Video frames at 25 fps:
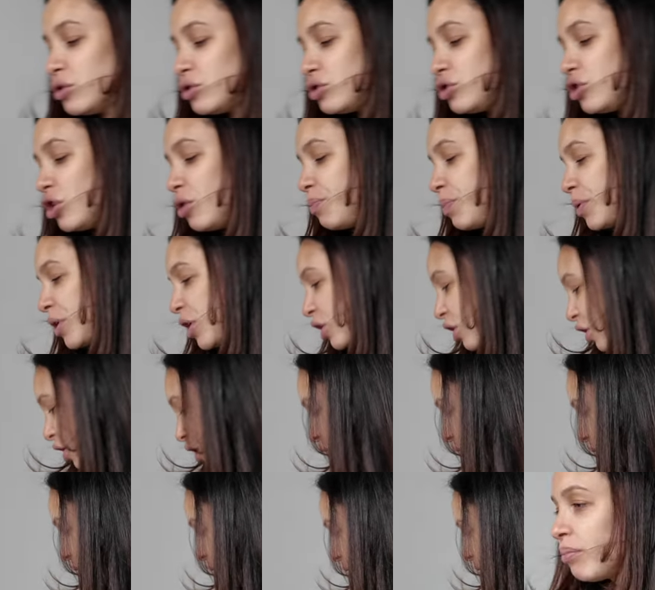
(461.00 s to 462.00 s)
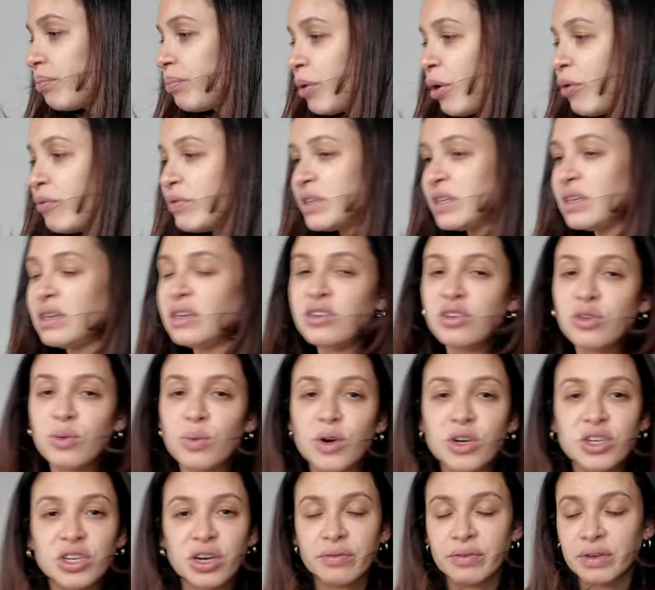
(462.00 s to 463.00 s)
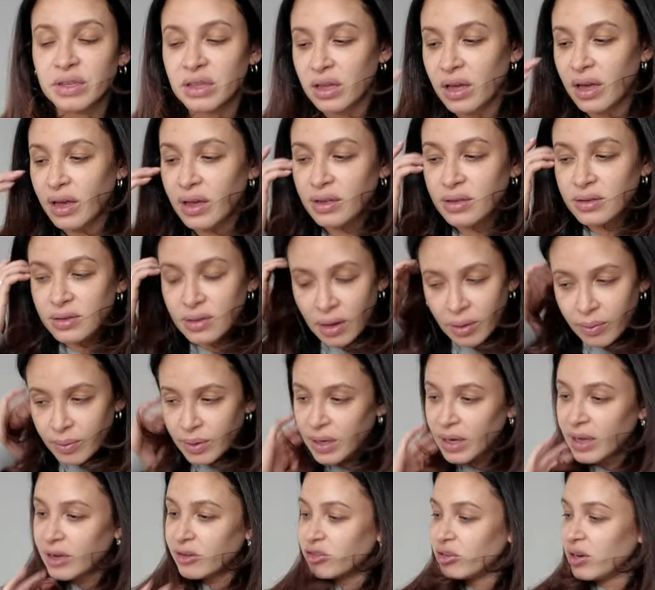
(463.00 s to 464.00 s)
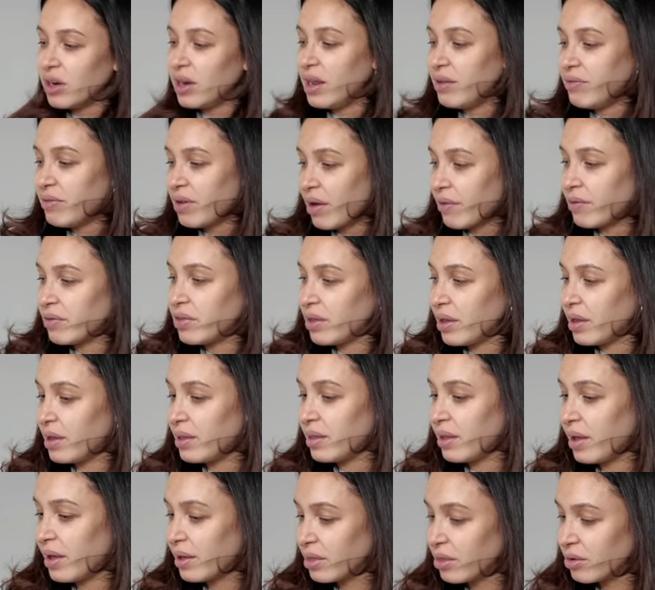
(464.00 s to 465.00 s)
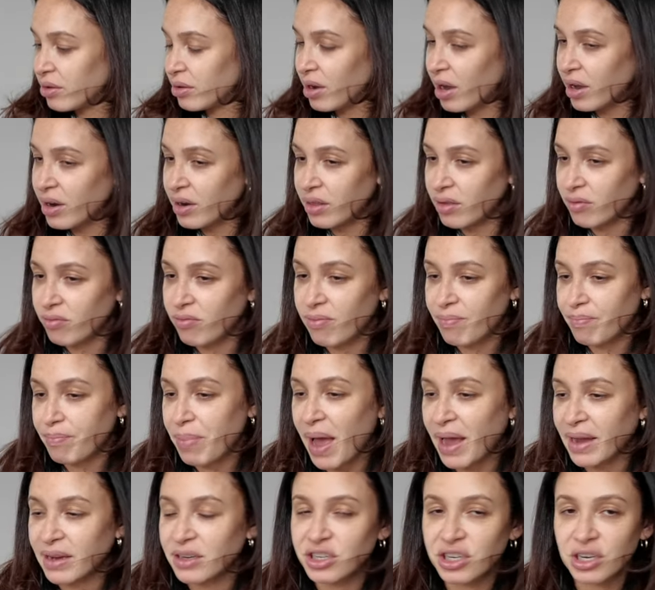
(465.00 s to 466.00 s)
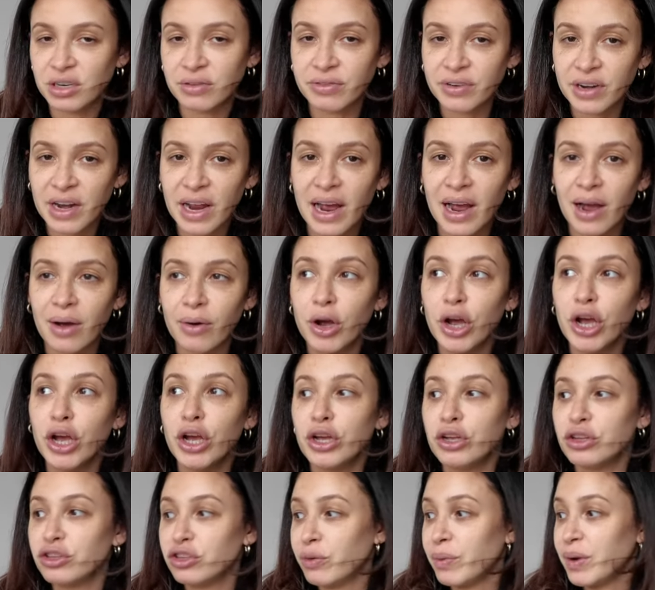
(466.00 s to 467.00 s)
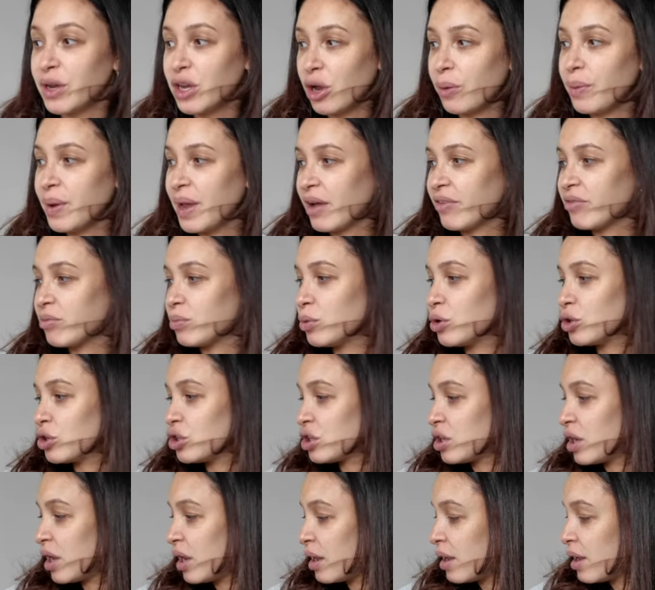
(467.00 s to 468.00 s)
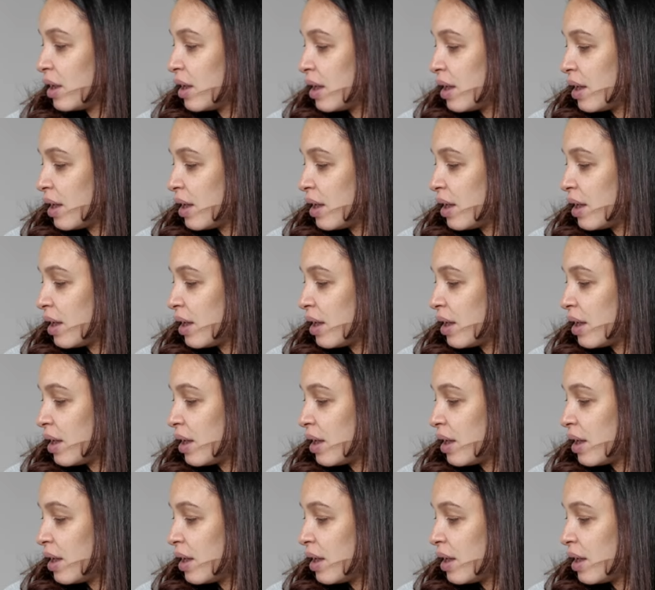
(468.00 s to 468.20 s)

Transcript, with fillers: Super cute. We obviously need to wash everything, so we're literally leaving everything in like the kind of the packaging for now, so we know we haven't washed it.